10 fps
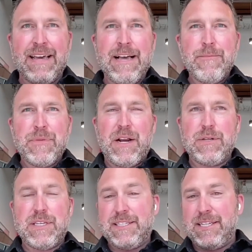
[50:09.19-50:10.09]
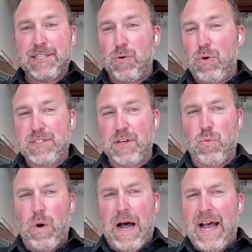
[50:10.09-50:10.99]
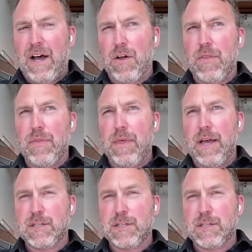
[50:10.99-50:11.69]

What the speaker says: And, it's a wild